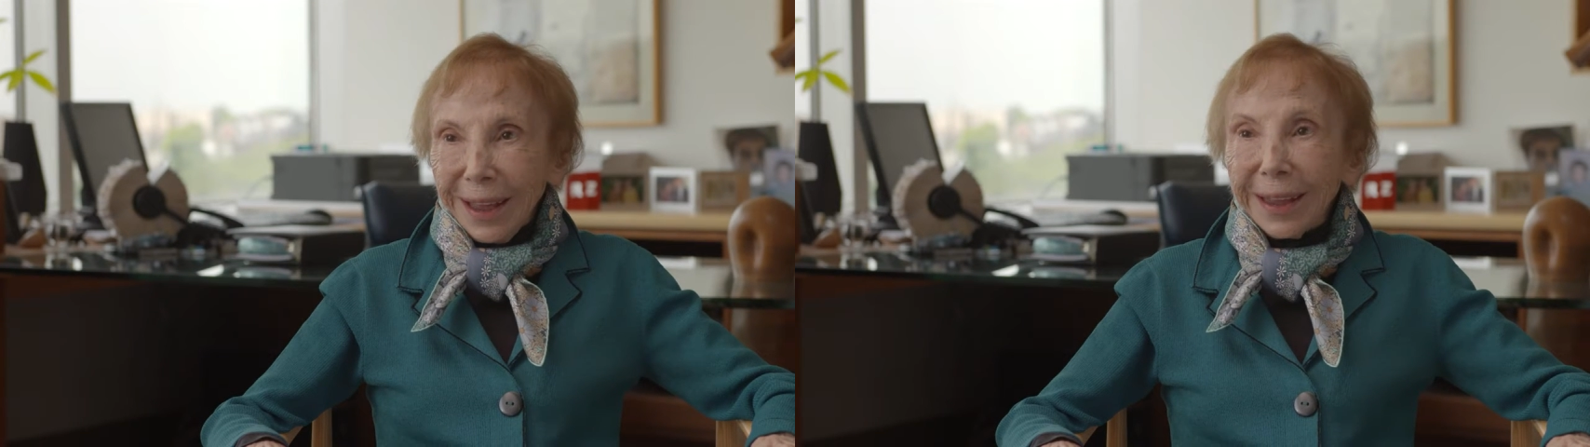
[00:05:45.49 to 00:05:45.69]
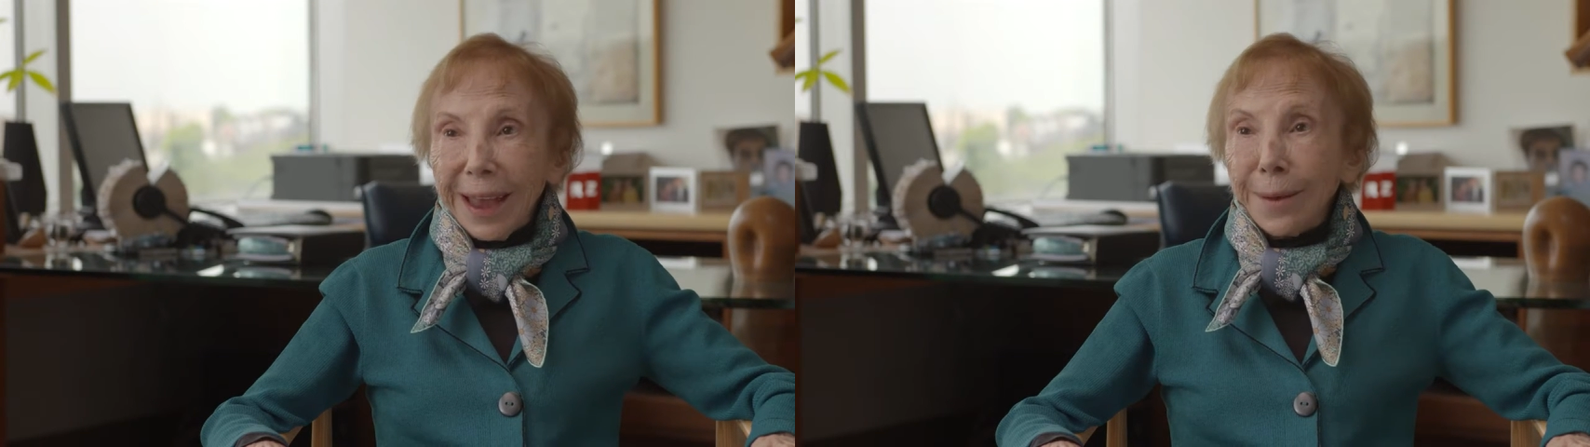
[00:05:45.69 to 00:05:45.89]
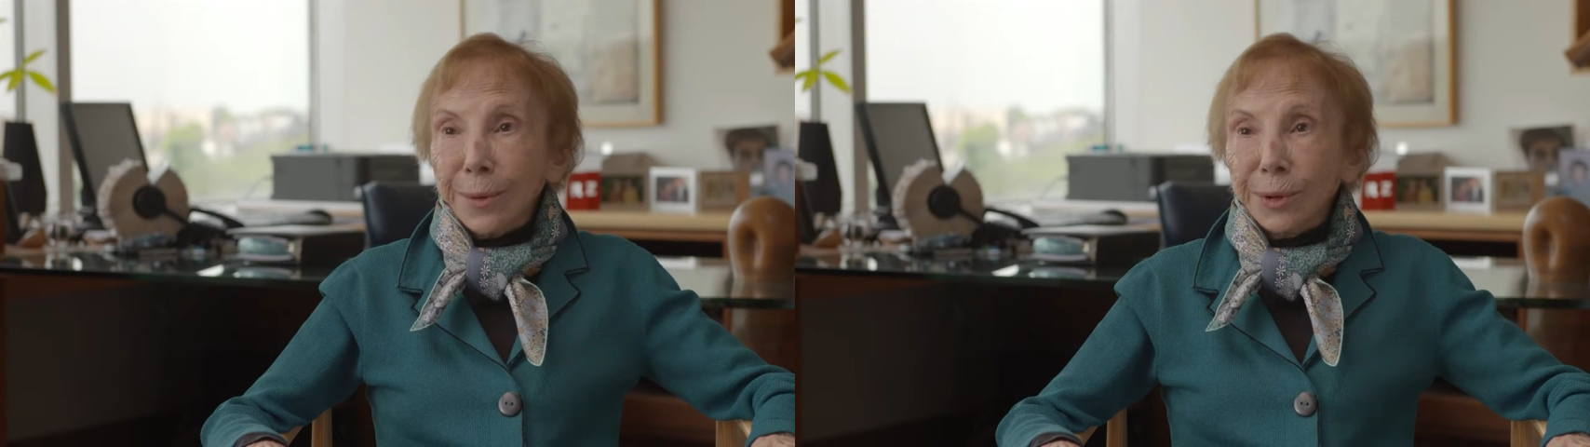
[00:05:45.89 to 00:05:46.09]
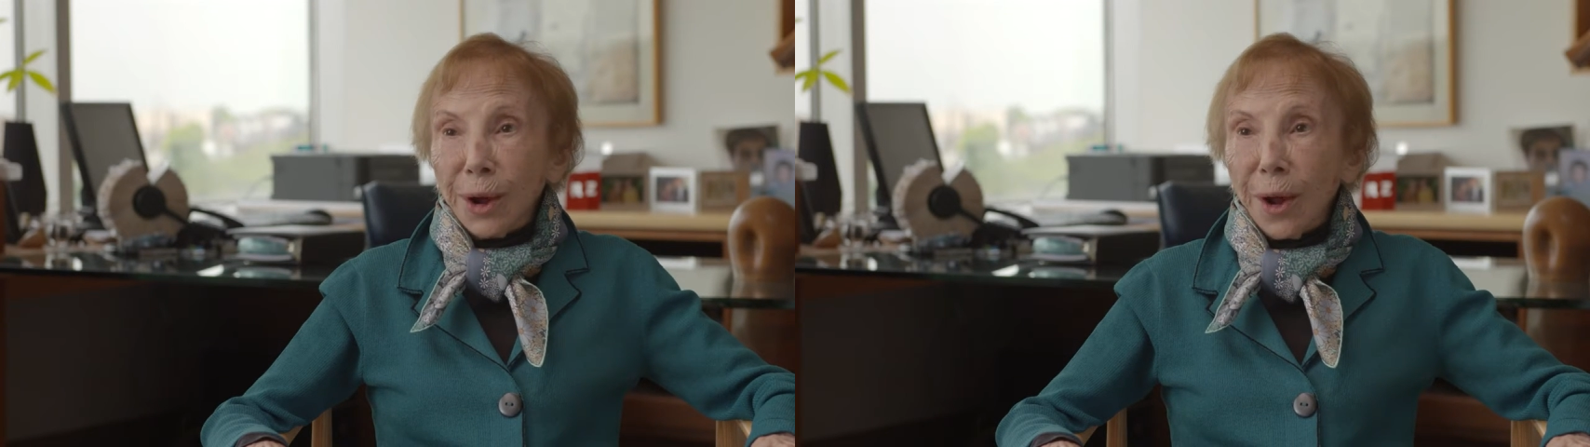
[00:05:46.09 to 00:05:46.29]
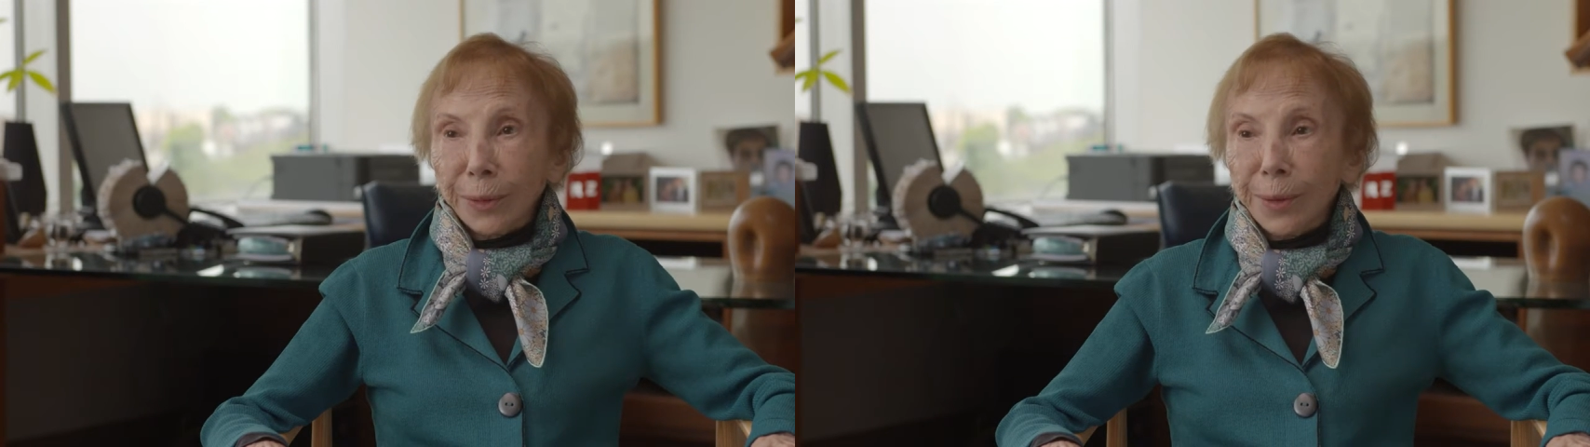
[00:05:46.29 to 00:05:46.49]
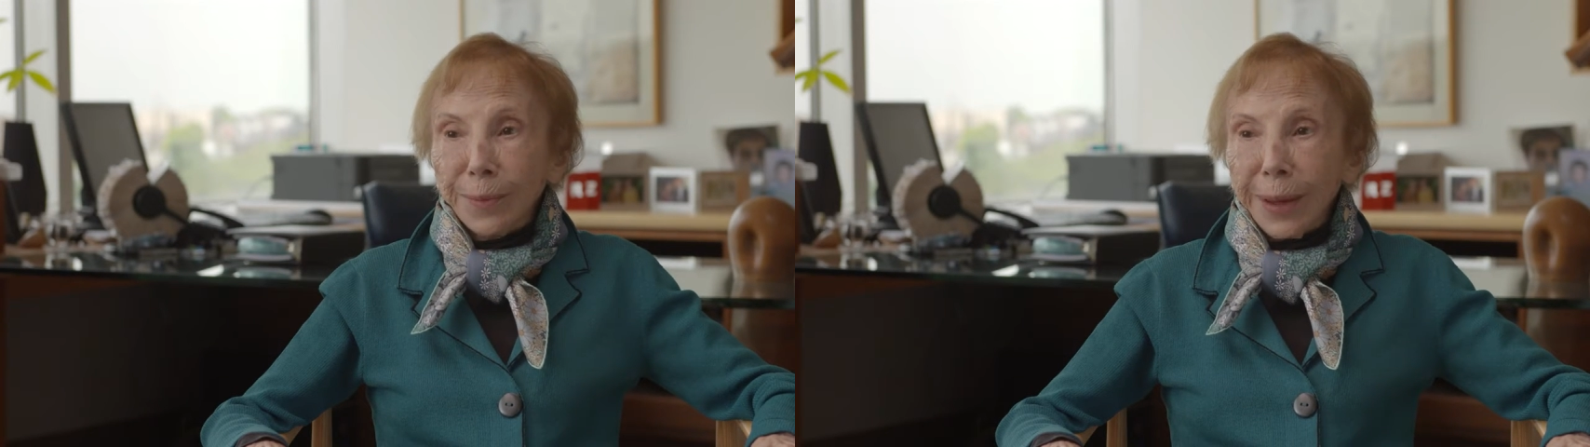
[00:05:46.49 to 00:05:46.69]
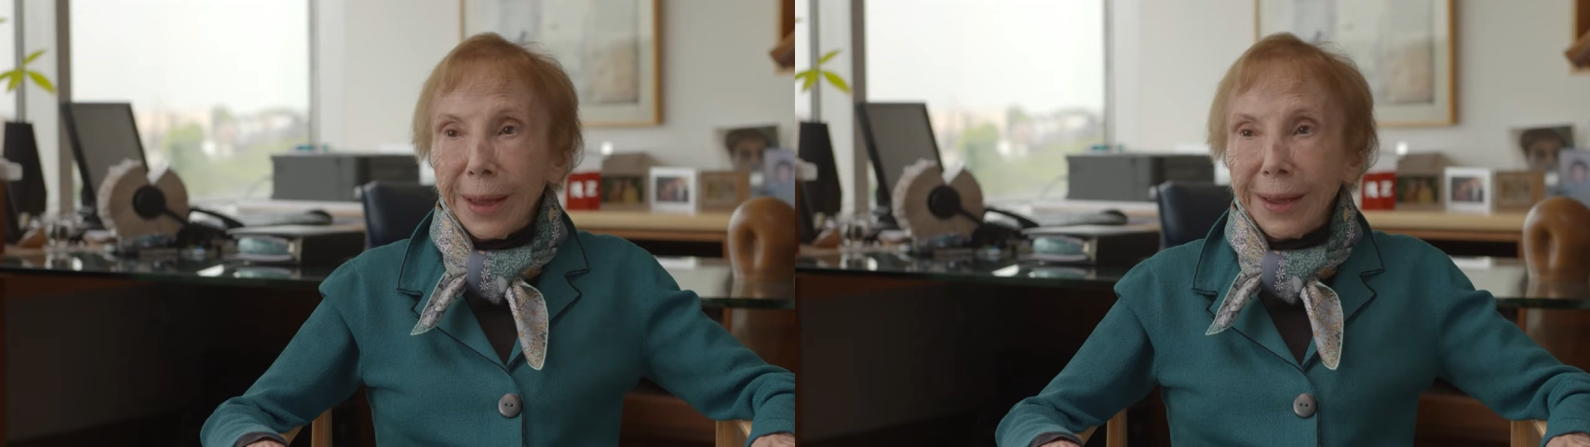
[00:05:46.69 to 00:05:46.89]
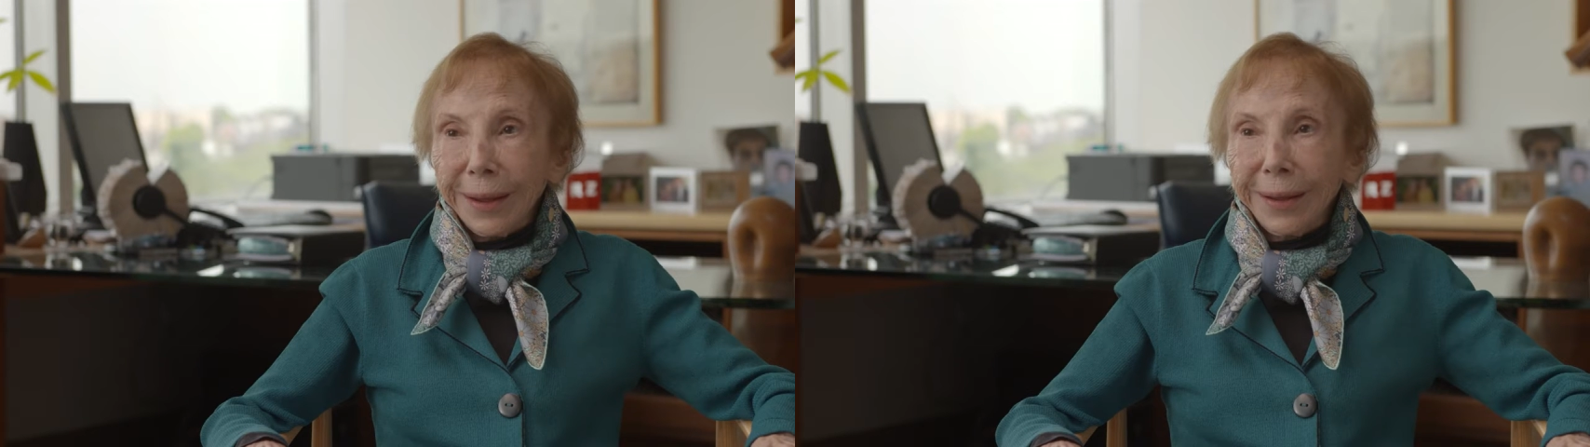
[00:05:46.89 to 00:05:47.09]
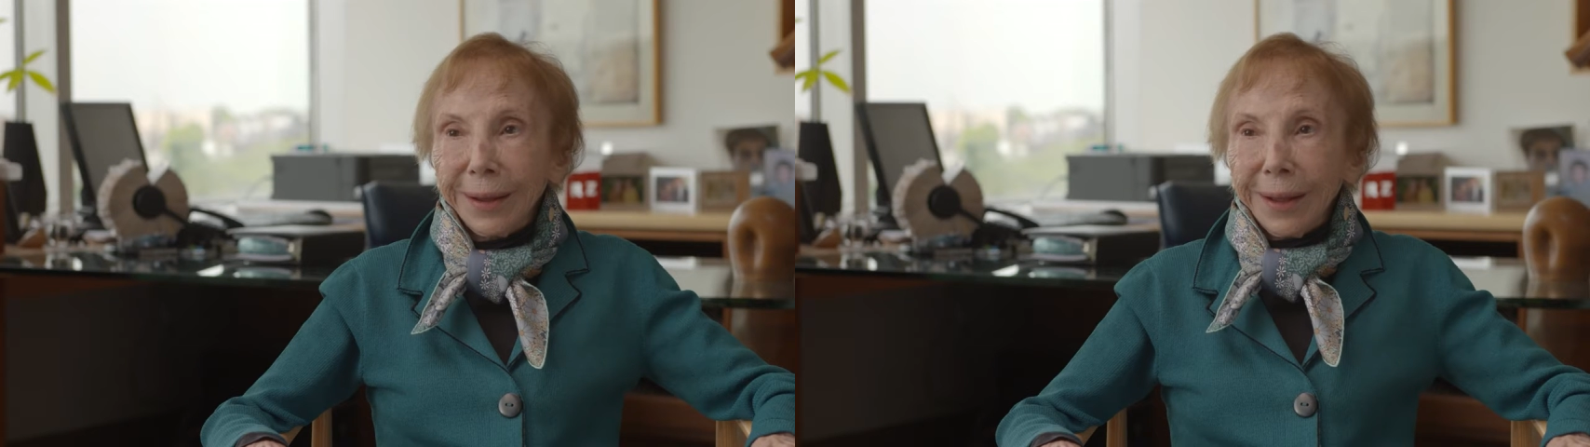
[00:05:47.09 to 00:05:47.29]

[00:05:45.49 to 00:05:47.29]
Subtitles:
came and talked with me and